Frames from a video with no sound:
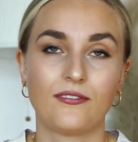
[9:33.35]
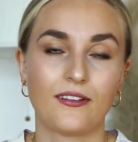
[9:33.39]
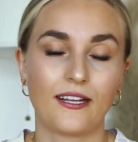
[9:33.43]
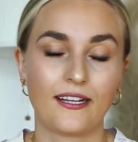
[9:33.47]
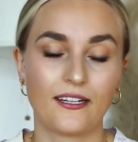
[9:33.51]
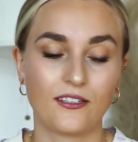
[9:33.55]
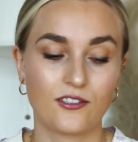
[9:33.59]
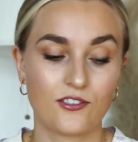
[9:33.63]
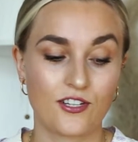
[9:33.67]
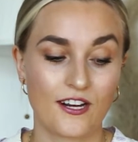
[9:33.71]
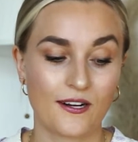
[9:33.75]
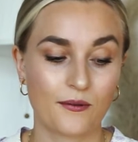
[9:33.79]

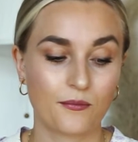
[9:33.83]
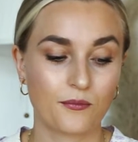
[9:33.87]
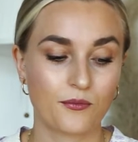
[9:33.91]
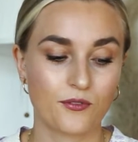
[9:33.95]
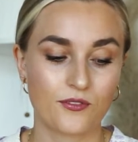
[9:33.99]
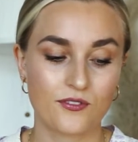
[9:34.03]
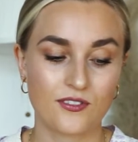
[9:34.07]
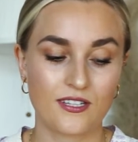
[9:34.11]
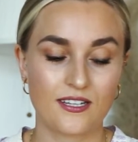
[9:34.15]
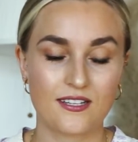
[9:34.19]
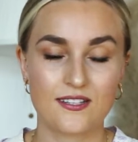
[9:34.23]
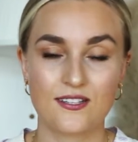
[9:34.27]
like,
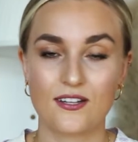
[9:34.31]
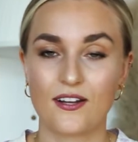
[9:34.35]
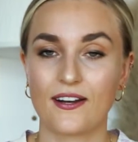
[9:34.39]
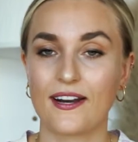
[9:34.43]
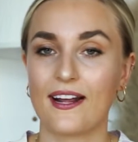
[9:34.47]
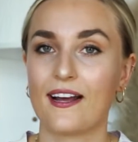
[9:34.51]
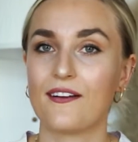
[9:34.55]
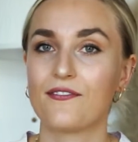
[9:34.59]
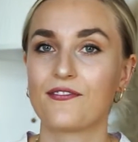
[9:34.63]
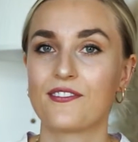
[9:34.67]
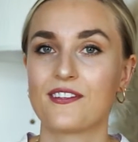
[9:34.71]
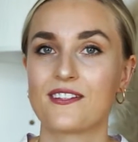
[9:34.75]
Jacquemus does not
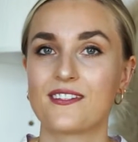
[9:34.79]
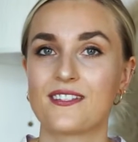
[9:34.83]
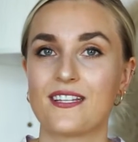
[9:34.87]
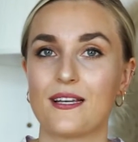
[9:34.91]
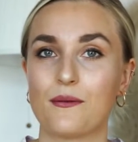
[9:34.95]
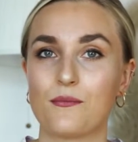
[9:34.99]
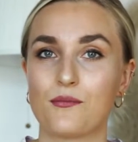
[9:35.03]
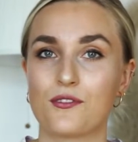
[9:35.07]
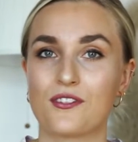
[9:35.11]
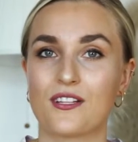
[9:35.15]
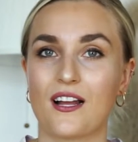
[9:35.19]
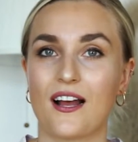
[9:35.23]
have the
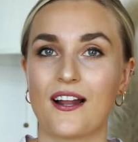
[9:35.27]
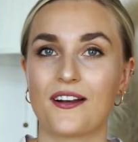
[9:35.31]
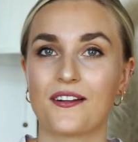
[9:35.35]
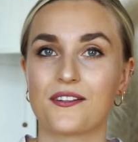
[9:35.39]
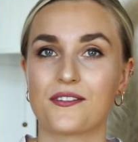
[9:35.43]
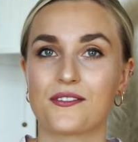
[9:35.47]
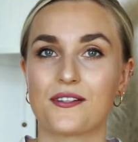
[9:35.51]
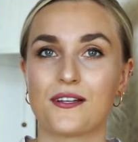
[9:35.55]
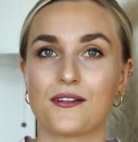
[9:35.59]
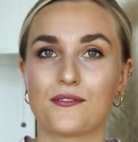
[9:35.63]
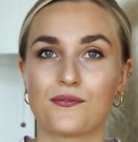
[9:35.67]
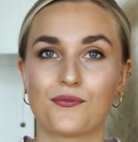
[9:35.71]
same
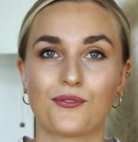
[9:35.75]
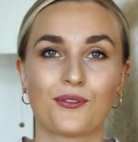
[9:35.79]
status as,